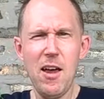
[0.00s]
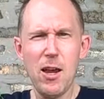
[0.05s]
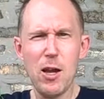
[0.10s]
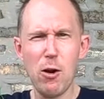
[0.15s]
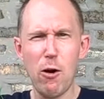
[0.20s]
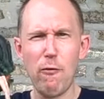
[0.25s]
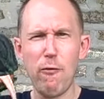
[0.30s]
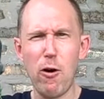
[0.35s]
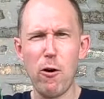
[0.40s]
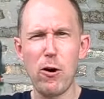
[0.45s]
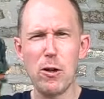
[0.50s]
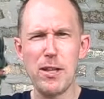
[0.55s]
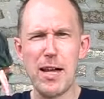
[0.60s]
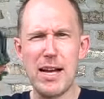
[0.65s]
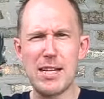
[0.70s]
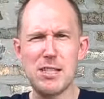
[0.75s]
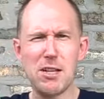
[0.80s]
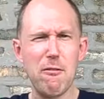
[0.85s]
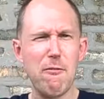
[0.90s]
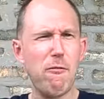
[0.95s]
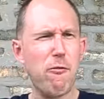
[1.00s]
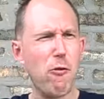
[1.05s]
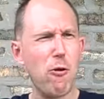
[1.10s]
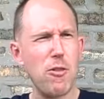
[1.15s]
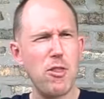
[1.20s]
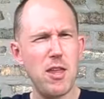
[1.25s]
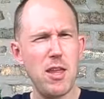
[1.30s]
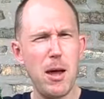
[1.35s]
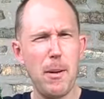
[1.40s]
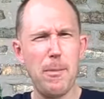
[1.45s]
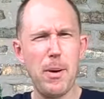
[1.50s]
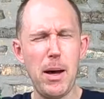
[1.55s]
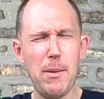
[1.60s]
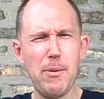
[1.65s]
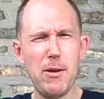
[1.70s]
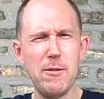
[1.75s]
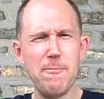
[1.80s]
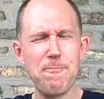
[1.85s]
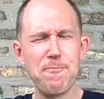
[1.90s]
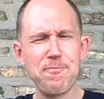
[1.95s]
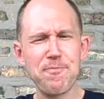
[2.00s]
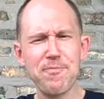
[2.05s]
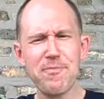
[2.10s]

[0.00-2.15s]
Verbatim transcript: you know, vocalizing for the uh, puppet.